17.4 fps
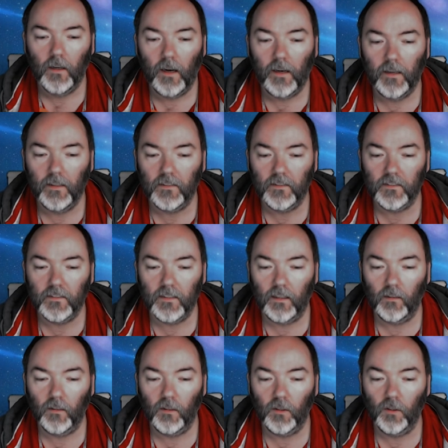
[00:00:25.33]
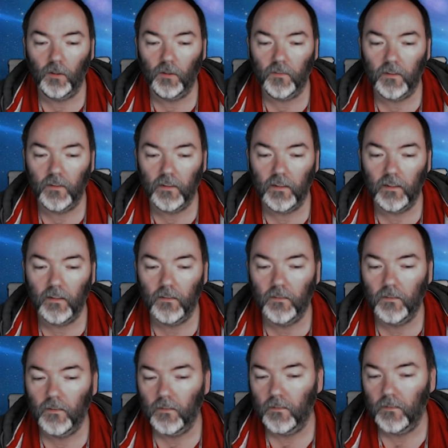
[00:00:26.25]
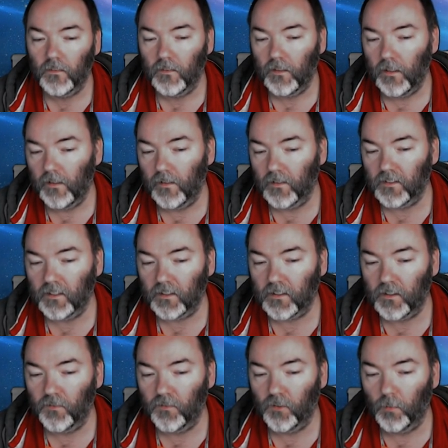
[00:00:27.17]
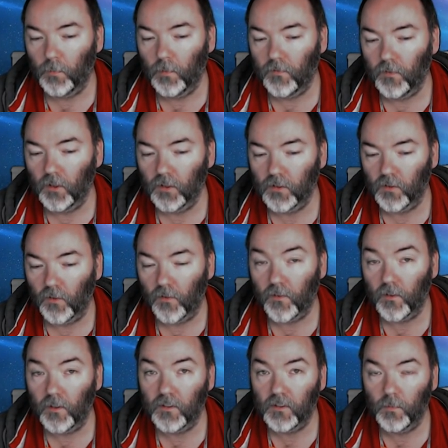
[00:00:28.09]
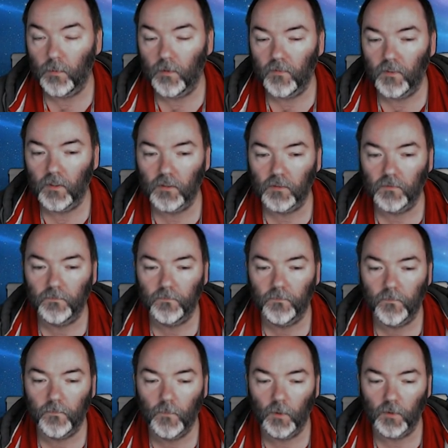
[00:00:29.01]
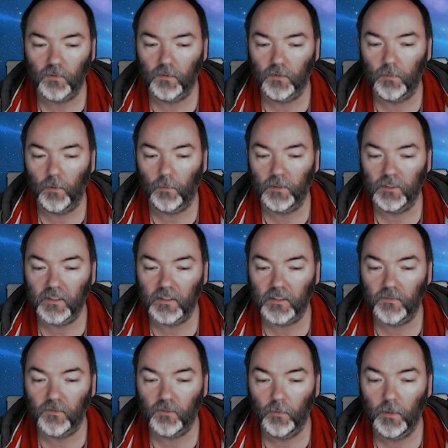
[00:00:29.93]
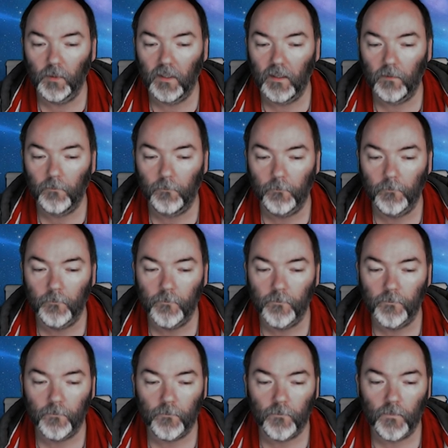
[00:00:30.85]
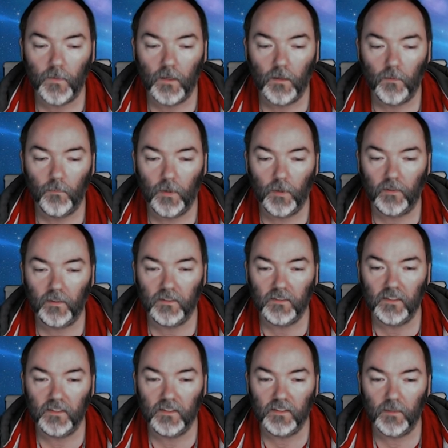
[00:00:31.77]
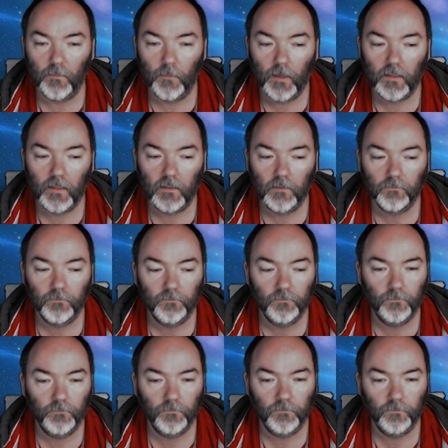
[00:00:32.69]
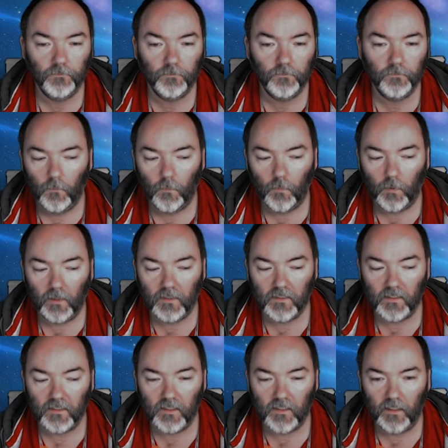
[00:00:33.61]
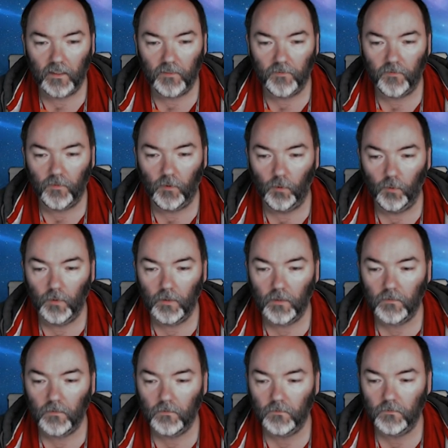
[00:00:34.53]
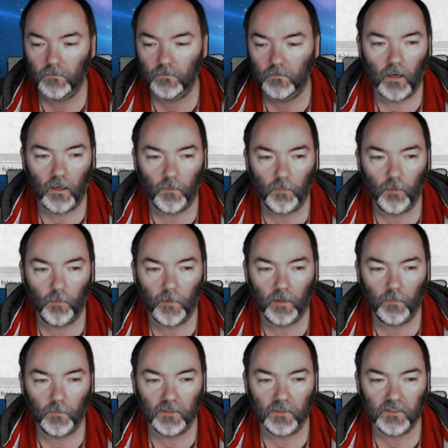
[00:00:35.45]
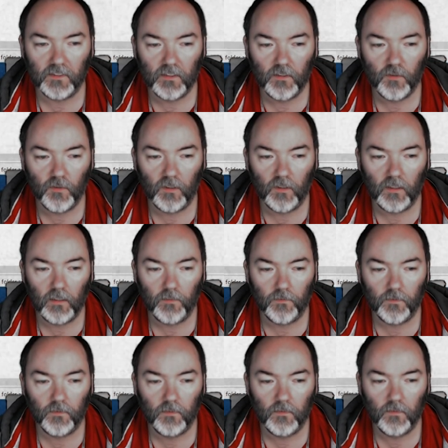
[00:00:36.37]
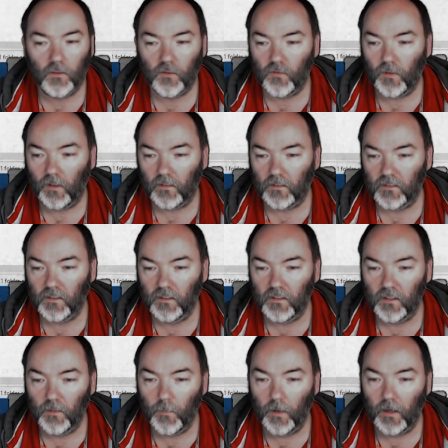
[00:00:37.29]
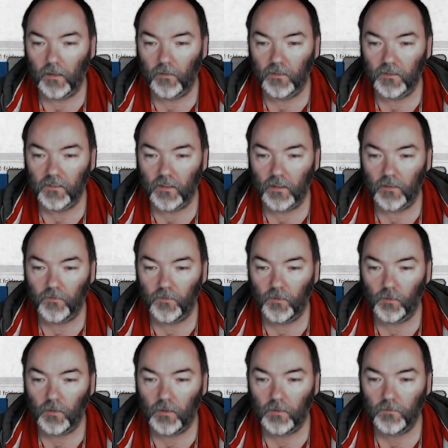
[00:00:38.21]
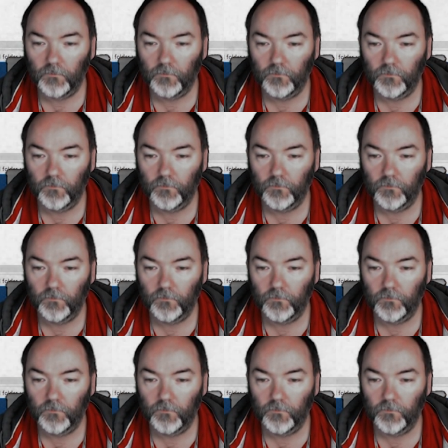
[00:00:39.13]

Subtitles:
and you need to download the either 64-bit version or 32-bit version. Most of us are probably 64-bit now. Click this CC Miner. Place this in a folder. I'm going to put mine on my C drive. Extract the CC Miner into that folder.